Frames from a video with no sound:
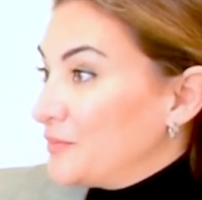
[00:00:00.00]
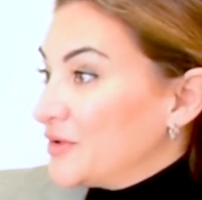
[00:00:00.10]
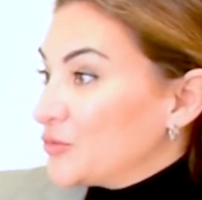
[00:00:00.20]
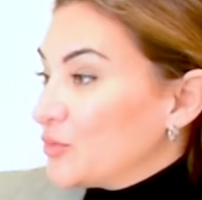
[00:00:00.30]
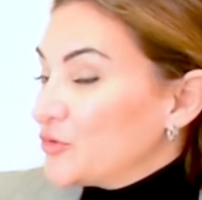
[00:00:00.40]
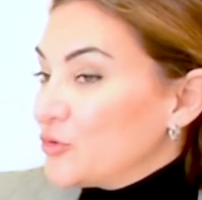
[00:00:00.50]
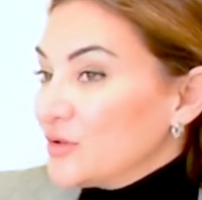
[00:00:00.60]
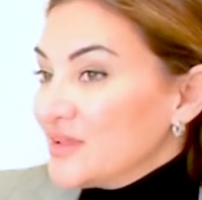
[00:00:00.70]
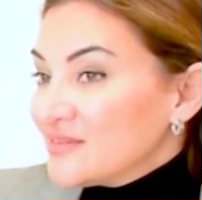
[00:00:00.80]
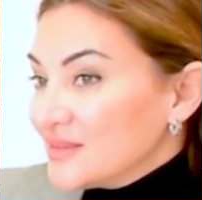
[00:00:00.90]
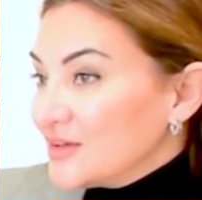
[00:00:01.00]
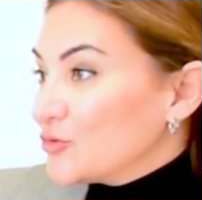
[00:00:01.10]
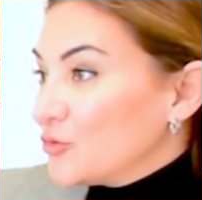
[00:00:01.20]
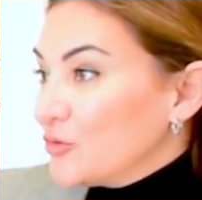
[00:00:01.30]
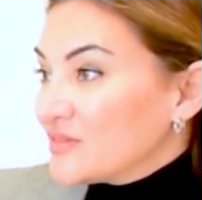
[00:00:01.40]
But what you're
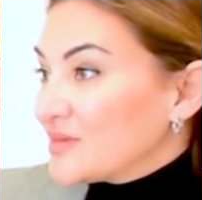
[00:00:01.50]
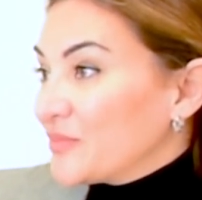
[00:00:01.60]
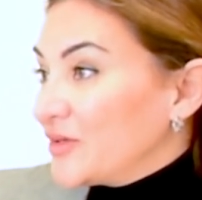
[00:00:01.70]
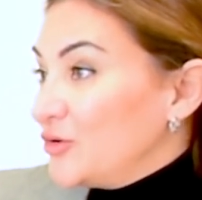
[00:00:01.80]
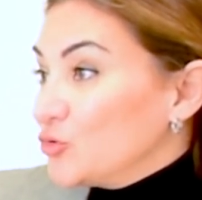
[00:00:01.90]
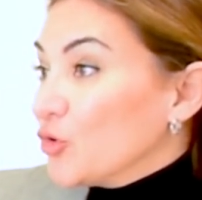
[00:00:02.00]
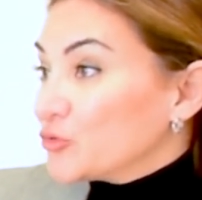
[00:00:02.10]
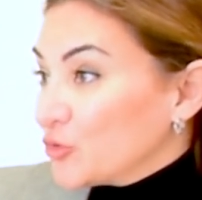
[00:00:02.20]
listening to is something you don't